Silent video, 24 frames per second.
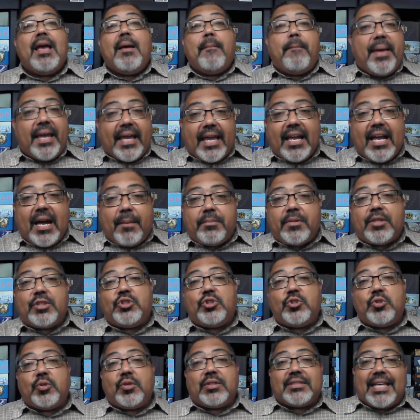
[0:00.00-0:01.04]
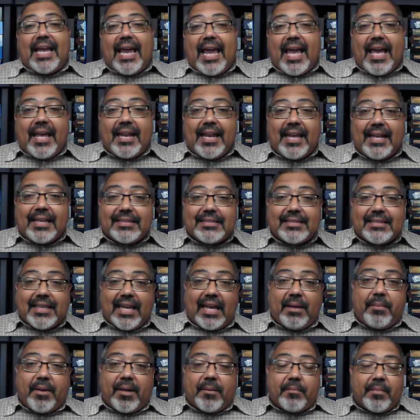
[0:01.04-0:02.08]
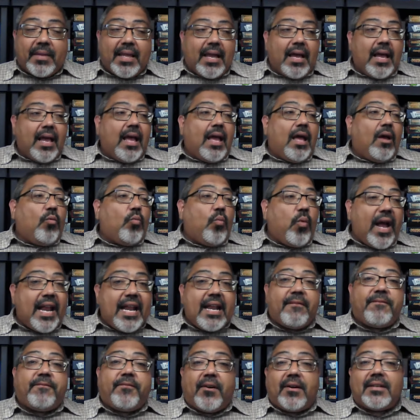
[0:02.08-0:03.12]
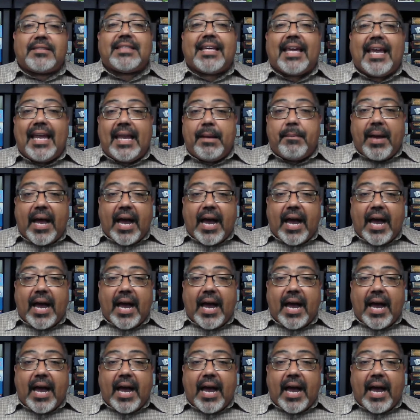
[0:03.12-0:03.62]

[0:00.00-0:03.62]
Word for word: picking up the jewels and escaping. When it first came